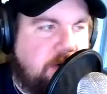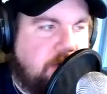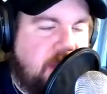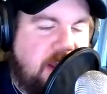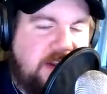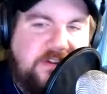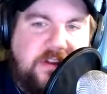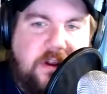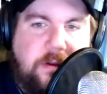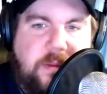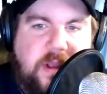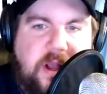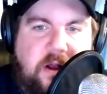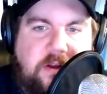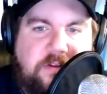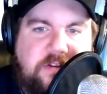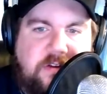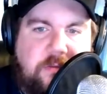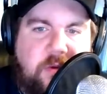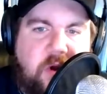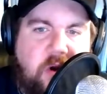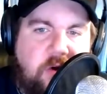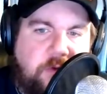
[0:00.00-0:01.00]
That's going to be
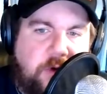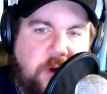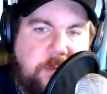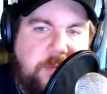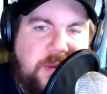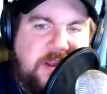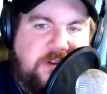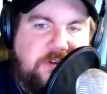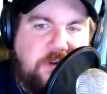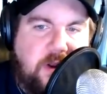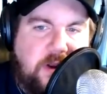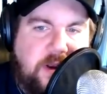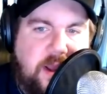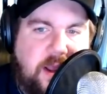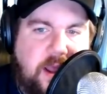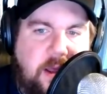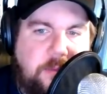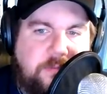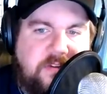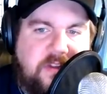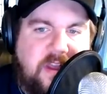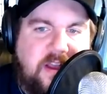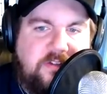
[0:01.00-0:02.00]
awesome over at
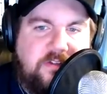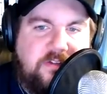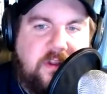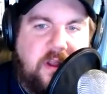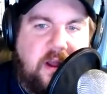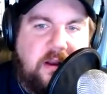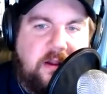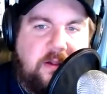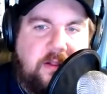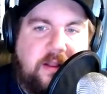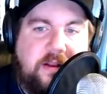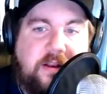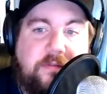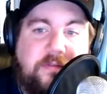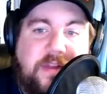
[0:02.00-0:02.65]
patreon.com/The Gun Collective.